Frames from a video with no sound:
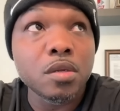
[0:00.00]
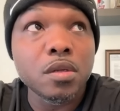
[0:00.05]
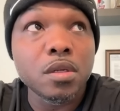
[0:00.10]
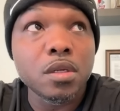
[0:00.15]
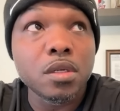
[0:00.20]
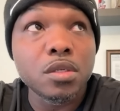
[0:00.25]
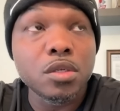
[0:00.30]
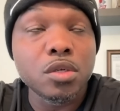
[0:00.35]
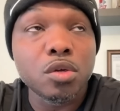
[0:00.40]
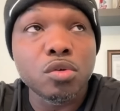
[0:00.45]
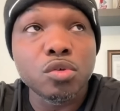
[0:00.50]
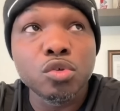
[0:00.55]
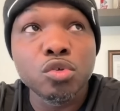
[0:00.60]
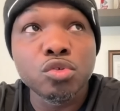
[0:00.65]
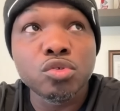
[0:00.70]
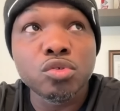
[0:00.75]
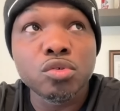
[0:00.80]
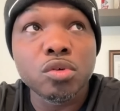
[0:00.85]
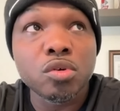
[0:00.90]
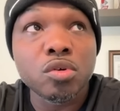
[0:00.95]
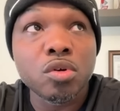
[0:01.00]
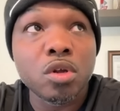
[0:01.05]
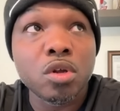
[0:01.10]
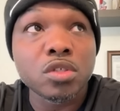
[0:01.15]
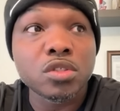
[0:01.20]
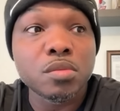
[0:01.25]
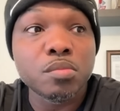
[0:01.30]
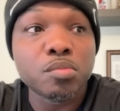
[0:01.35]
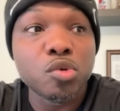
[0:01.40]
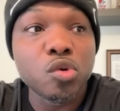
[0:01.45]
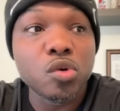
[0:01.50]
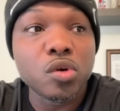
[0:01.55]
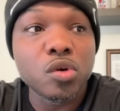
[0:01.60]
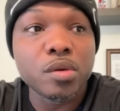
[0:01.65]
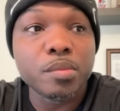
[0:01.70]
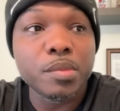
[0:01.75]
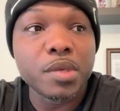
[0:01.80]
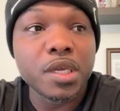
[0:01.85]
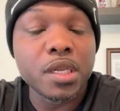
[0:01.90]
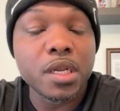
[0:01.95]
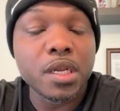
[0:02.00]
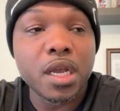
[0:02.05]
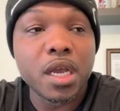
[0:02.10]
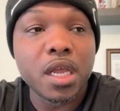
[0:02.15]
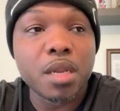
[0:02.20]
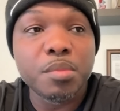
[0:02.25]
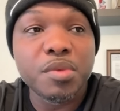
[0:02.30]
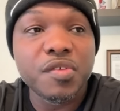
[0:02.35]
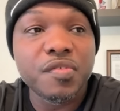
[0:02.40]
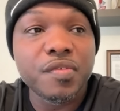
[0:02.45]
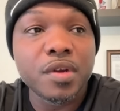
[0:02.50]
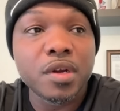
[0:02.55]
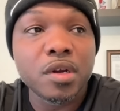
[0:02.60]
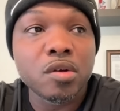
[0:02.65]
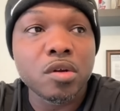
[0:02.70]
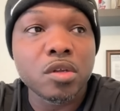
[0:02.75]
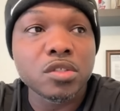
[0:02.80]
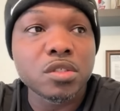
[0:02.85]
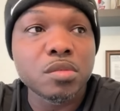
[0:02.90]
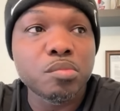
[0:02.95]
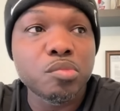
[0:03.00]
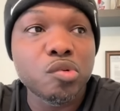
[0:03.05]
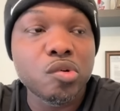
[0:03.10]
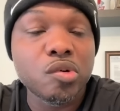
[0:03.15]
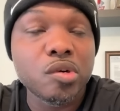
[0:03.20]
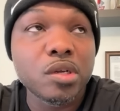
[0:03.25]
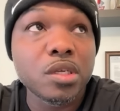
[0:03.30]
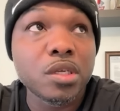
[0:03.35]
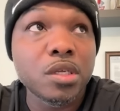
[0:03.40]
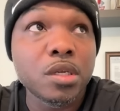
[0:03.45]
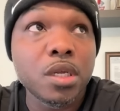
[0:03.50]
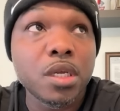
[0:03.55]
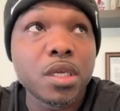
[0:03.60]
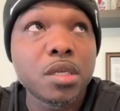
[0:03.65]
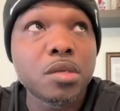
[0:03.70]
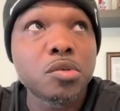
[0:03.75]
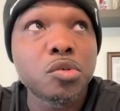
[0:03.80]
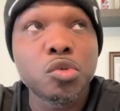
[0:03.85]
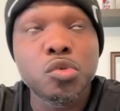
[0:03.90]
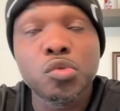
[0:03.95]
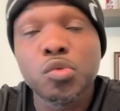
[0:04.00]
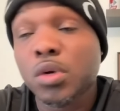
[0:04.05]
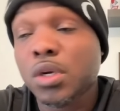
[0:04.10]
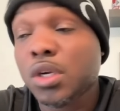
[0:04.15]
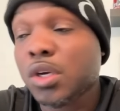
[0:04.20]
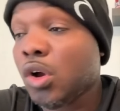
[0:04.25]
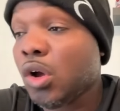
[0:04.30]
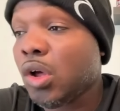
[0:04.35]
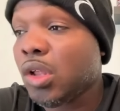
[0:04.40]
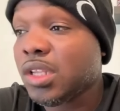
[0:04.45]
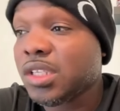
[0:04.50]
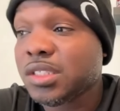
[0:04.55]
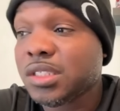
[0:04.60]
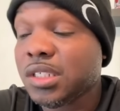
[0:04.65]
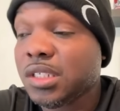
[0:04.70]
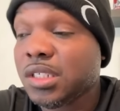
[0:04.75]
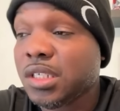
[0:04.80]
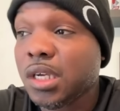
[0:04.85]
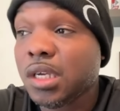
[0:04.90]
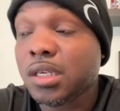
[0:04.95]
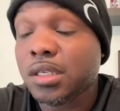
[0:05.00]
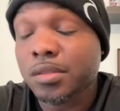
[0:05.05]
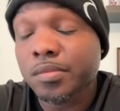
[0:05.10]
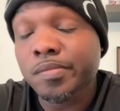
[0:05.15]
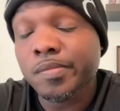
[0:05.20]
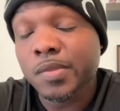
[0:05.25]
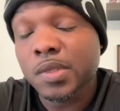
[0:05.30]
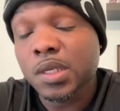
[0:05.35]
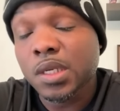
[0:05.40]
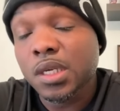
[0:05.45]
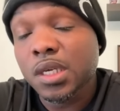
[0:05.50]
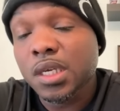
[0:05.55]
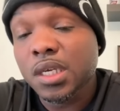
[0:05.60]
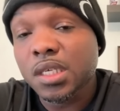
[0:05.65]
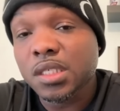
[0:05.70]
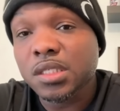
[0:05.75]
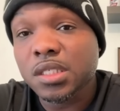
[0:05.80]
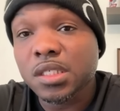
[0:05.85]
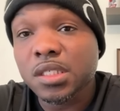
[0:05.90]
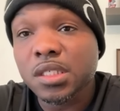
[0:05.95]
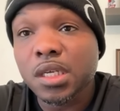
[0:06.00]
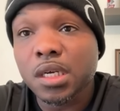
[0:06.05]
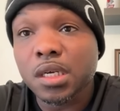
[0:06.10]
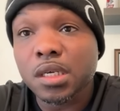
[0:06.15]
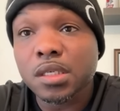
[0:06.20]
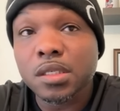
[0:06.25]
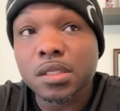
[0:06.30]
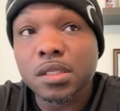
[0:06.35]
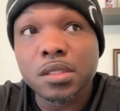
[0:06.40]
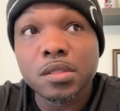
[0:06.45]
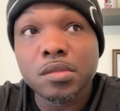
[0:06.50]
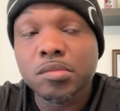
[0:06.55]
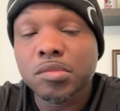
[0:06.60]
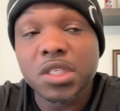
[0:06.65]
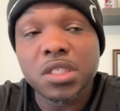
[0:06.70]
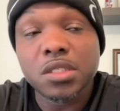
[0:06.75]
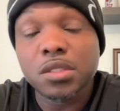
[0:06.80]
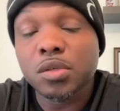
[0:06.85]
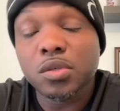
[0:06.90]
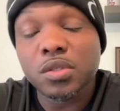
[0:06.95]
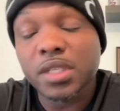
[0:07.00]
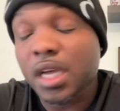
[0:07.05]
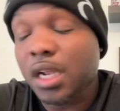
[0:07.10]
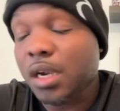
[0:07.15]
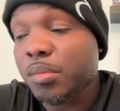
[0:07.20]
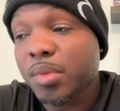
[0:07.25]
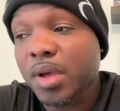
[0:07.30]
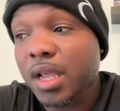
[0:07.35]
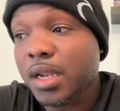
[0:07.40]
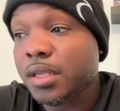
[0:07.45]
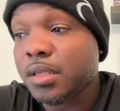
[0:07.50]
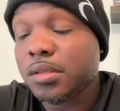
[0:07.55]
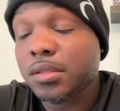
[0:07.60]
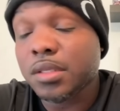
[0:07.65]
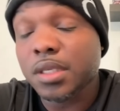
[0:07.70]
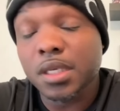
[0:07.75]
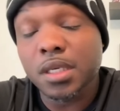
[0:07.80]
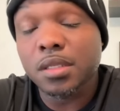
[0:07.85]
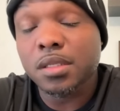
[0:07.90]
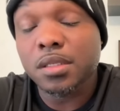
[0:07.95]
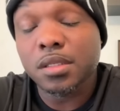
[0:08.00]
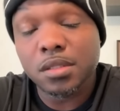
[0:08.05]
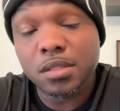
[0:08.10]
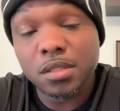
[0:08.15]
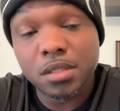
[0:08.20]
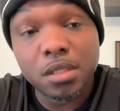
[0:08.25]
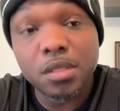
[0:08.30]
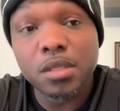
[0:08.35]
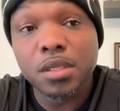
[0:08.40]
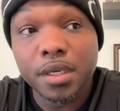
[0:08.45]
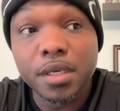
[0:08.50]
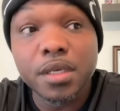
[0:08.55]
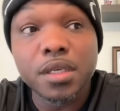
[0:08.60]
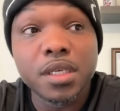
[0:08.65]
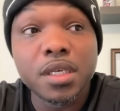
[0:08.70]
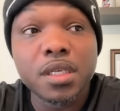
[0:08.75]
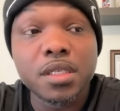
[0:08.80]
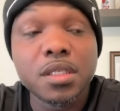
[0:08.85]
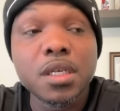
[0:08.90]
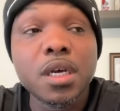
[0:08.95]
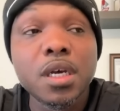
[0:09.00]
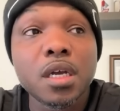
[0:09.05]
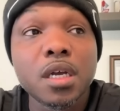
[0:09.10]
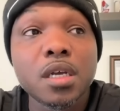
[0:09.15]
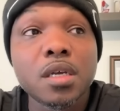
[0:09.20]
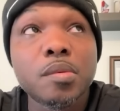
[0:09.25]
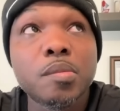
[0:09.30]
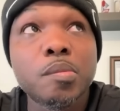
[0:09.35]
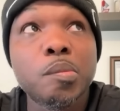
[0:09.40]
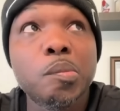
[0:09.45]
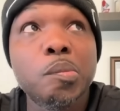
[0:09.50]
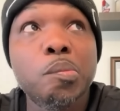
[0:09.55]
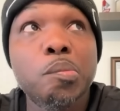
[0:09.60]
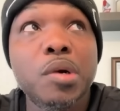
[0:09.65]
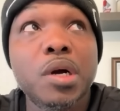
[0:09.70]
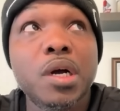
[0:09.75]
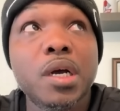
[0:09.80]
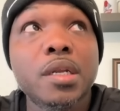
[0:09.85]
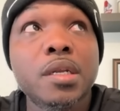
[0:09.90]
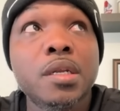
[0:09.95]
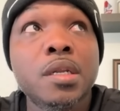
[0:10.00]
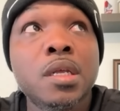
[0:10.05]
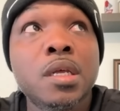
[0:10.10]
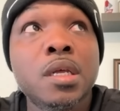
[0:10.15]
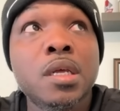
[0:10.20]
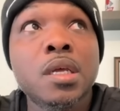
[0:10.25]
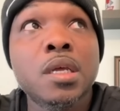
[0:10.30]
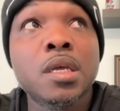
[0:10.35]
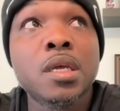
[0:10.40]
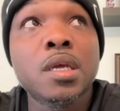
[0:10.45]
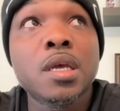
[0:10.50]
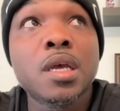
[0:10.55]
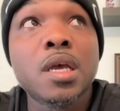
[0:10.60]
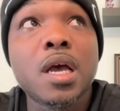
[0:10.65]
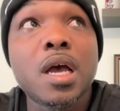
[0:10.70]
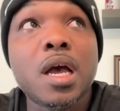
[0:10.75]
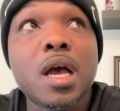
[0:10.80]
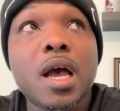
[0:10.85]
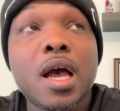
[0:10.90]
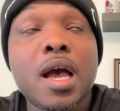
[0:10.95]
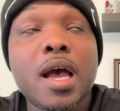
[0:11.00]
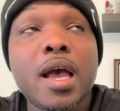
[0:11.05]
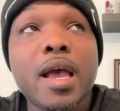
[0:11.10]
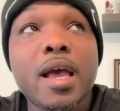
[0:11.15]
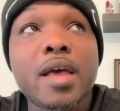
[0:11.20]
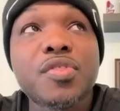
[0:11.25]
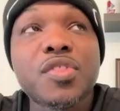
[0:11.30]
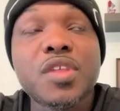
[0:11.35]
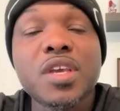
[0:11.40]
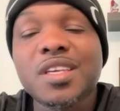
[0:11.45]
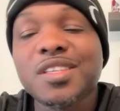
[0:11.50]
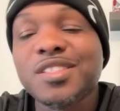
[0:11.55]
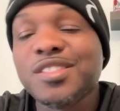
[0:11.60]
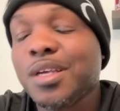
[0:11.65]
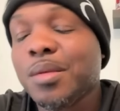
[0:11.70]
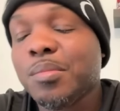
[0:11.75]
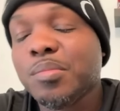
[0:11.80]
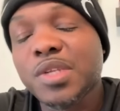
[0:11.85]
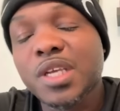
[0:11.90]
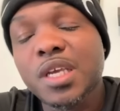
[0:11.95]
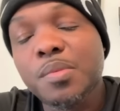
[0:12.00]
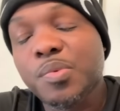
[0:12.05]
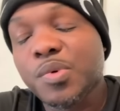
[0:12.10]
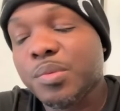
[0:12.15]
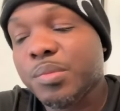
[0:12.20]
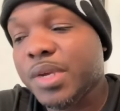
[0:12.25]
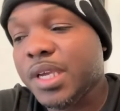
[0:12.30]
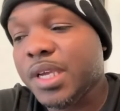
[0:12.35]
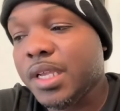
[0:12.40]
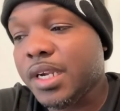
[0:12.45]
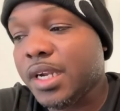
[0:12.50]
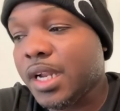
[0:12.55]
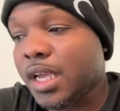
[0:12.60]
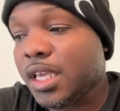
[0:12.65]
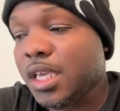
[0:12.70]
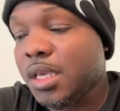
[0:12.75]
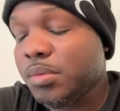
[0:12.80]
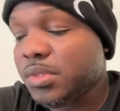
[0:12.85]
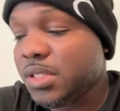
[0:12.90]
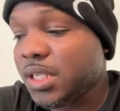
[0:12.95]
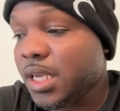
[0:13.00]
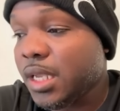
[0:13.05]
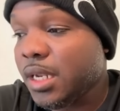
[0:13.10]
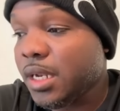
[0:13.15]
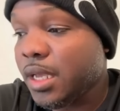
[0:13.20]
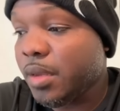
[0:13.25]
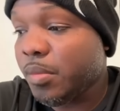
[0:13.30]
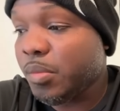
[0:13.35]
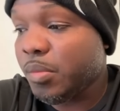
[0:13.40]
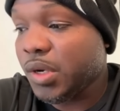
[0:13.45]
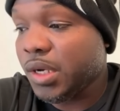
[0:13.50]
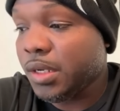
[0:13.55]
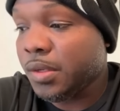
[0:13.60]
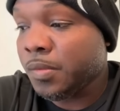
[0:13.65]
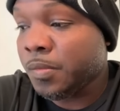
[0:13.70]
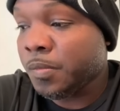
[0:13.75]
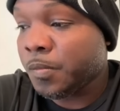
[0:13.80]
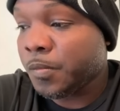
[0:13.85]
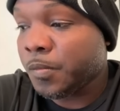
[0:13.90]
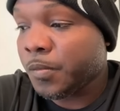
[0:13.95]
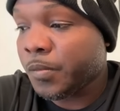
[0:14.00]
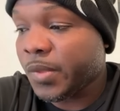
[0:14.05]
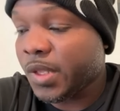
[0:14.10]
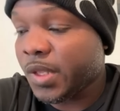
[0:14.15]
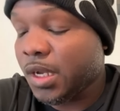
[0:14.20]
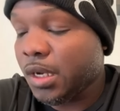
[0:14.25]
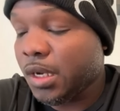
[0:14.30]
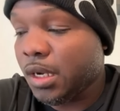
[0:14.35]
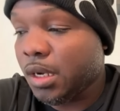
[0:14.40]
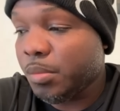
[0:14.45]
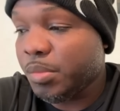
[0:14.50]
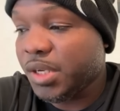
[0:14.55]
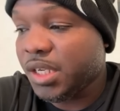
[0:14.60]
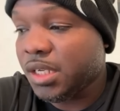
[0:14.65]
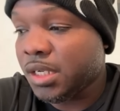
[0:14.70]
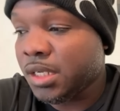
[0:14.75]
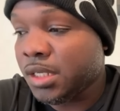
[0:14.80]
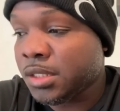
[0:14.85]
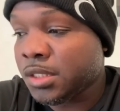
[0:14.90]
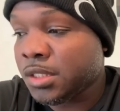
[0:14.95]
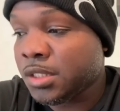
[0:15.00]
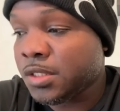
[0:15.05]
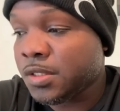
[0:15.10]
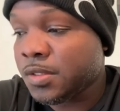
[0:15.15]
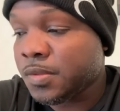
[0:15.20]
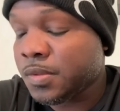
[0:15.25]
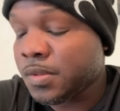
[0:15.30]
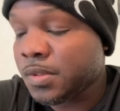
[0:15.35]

neutral across the board, man. I gotta be fair across the board. You want to call this a duck? It's a duck. No doubt about it. It's literally a duck, but I think it's something deeper, man. And I keep saying that, but because